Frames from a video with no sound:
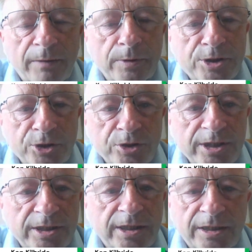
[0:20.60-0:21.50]

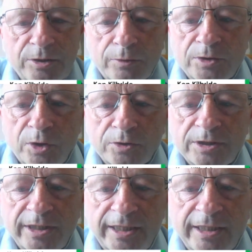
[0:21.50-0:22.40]
opportunity to do a talk
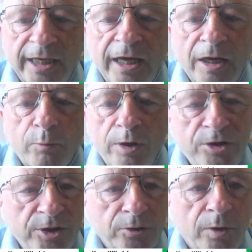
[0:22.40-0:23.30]
today
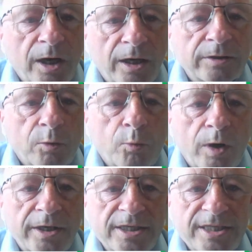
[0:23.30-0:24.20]
with you on
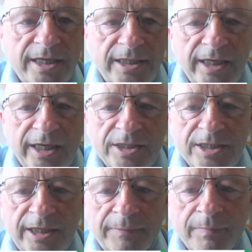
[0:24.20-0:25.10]
what is
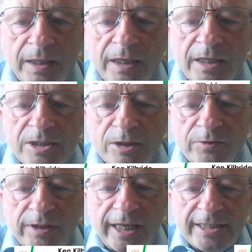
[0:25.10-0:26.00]
ADHD. So
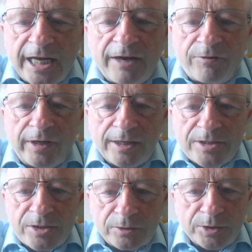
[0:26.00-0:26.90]
for the next half an hour
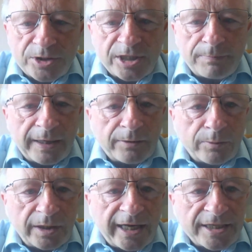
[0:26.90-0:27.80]
or so, just sit back,
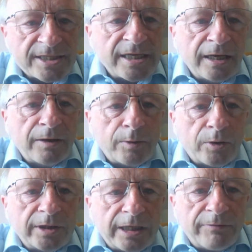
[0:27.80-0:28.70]
relaxed.
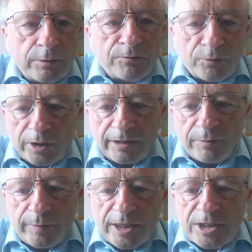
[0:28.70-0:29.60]
We're going to give you a full
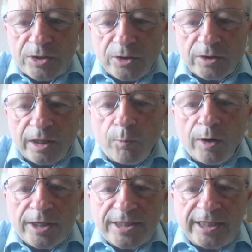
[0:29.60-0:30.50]
information talk on
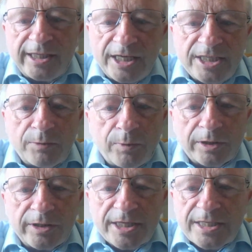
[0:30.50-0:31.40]
what is ADHD,
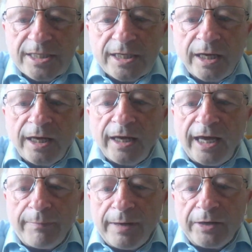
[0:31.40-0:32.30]
what it isn't,
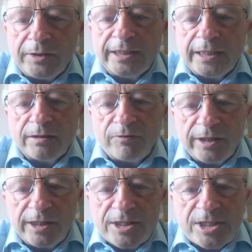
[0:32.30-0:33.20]
and how you
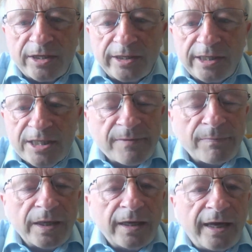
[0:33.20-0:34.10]
identify the signs,
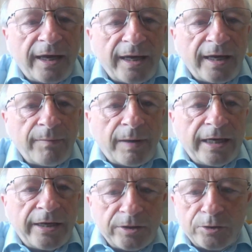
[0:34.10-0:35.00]

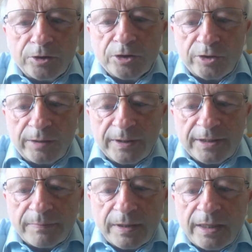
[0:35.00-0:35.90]
and how you do the treatment.